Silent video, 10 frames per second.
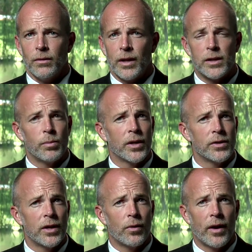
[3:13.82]
That's
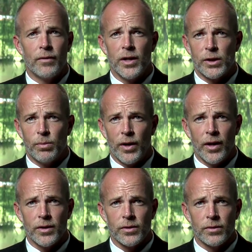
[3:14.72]
because they don't have the
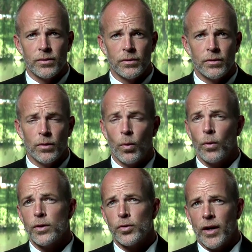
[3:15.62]
experience
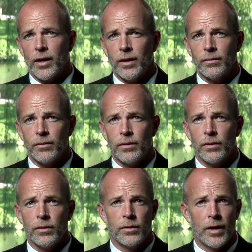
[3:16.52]
or the training
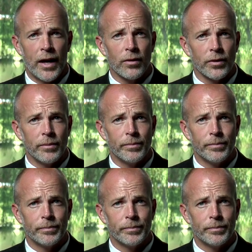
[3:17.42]
to handle it.